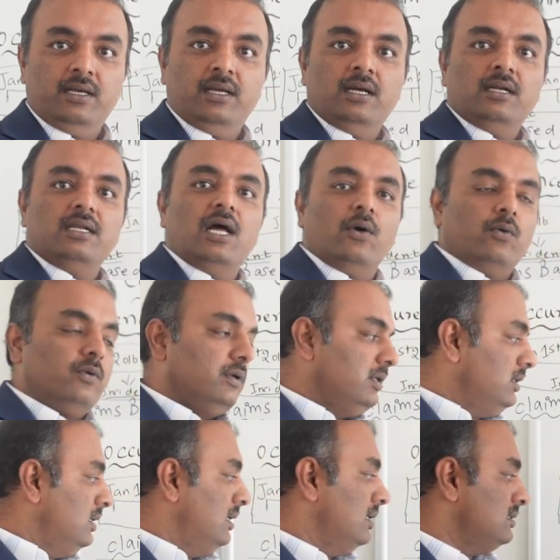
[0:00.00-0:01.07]
Now,
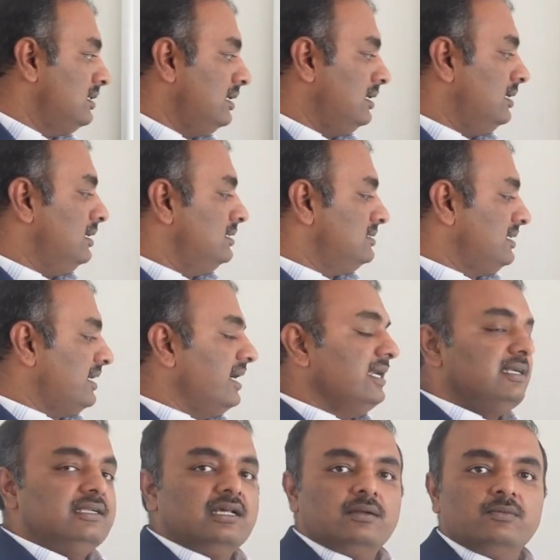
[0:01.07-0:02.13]
the
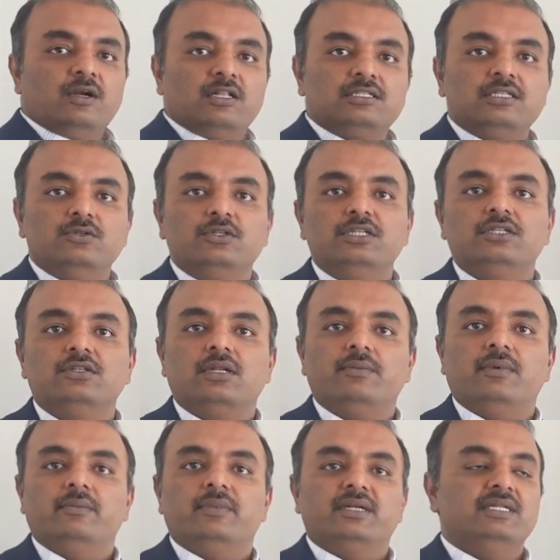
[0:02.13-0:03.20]
second terminology you need to
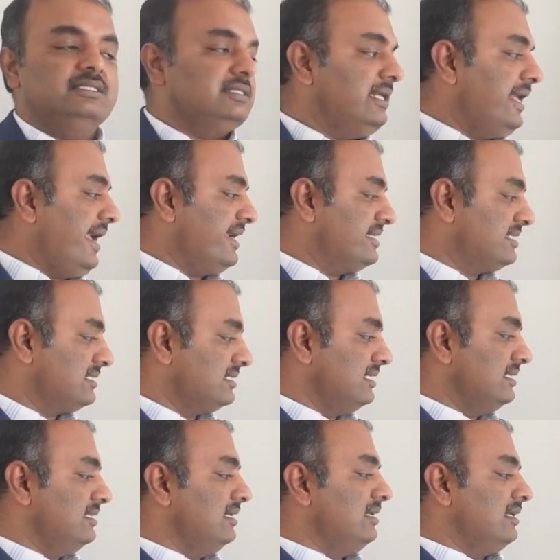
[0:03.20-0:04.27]
remember is
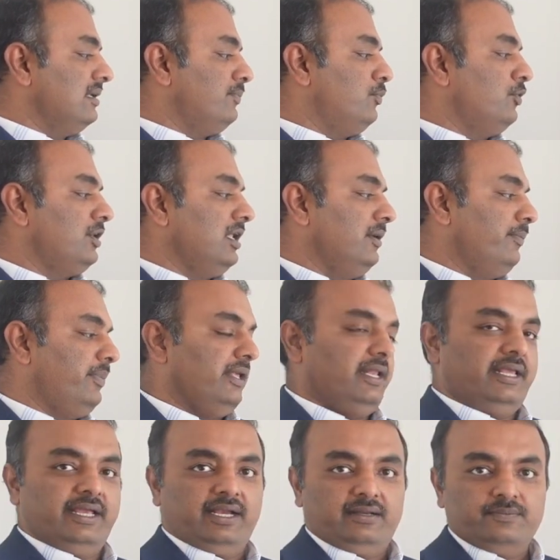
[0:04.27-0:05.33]
extended reporting
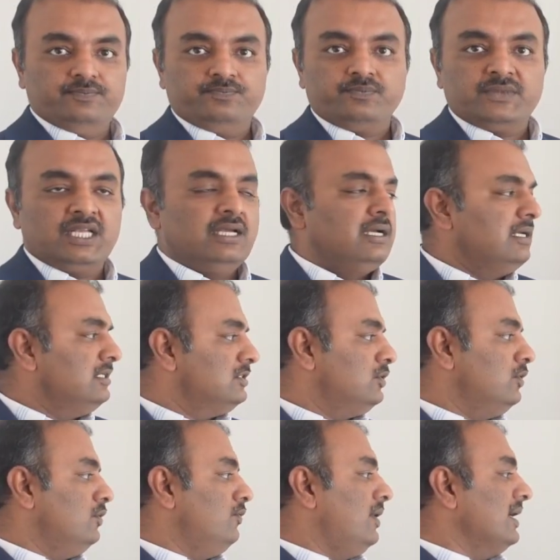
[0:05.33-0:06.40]
period.
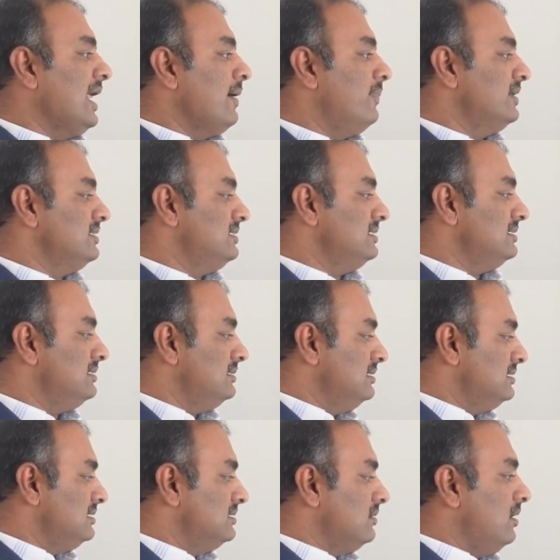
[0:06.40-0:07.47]
So what happens is,
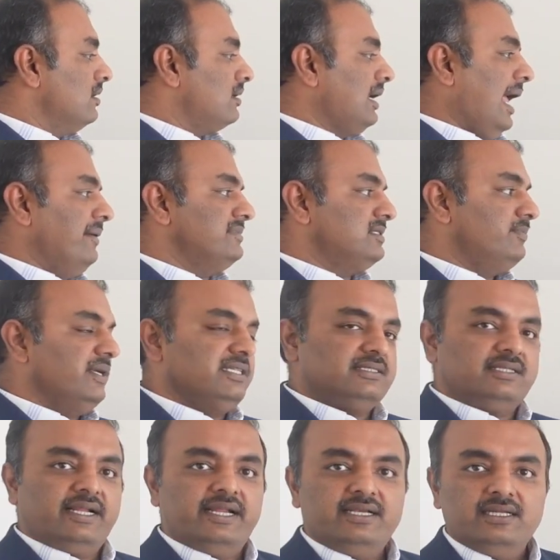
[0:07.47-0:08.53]
this is all claims
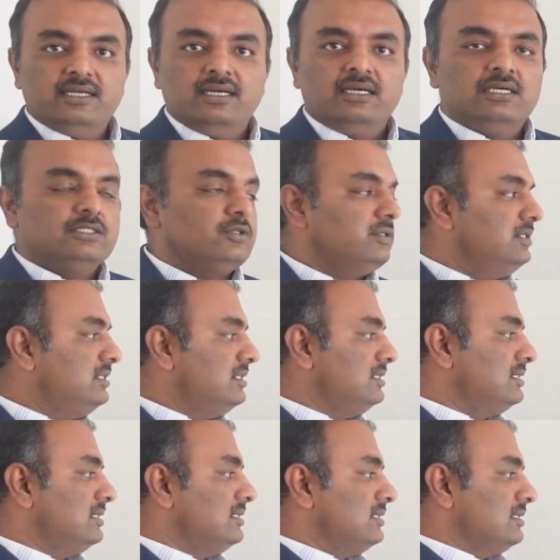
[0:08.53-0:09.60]
based, right? So this
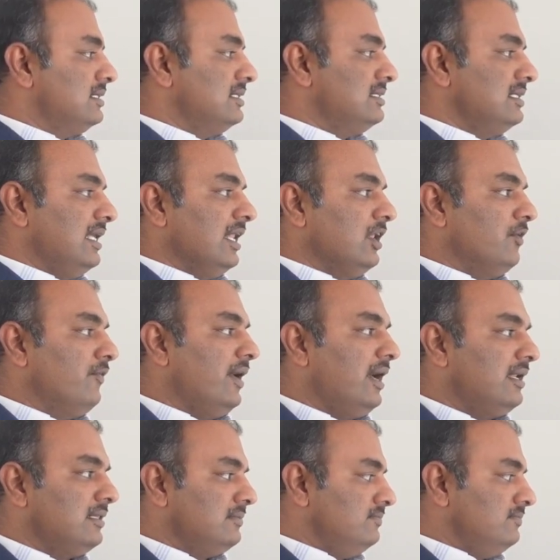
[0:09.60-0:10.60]
is a scenario where